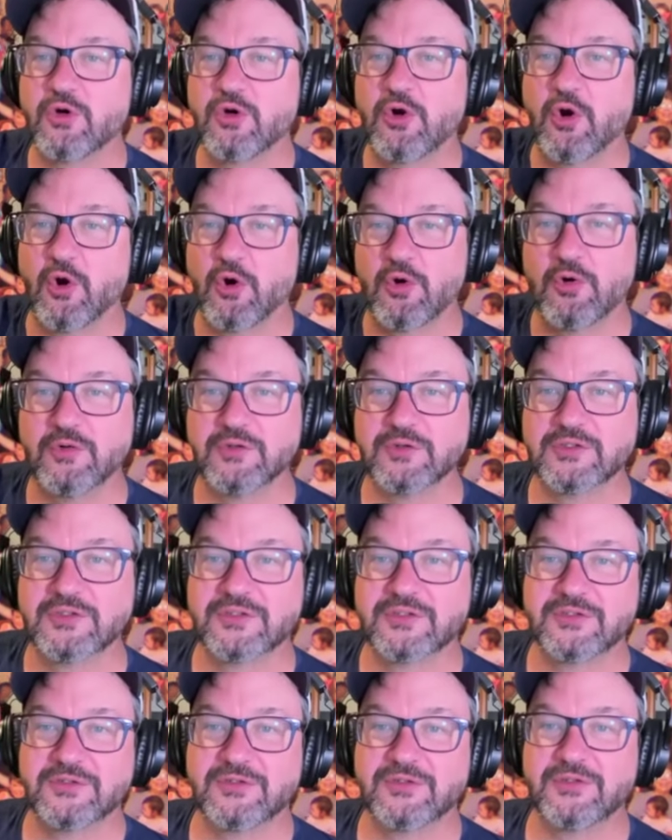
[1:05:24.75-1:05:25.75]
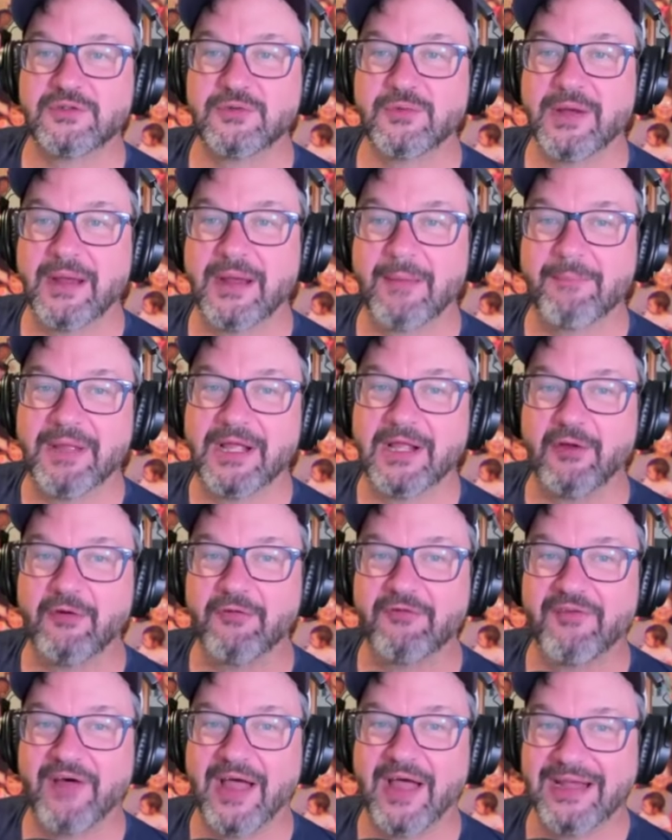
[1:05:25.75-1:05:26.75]
girls doing a pillow
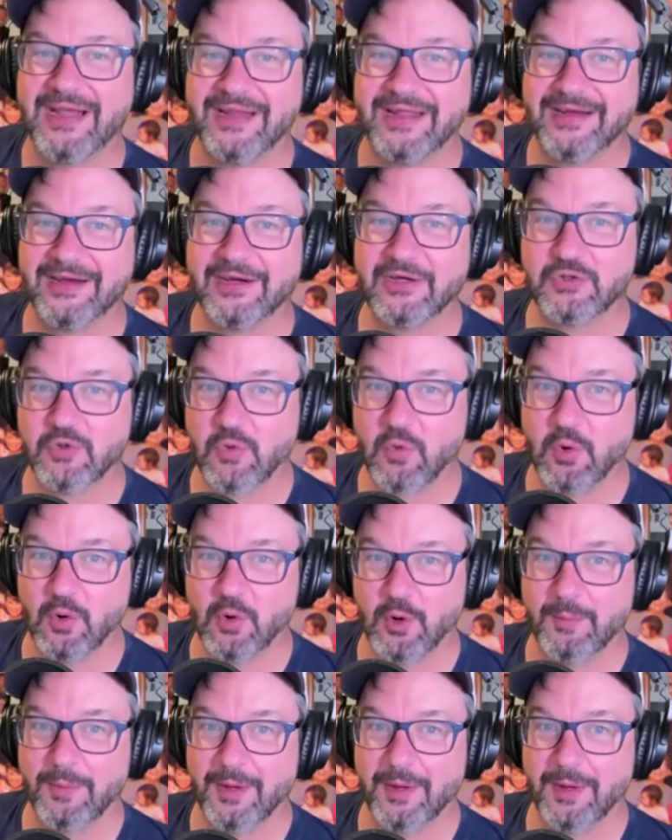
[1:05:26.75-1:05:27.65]
fight in a dorm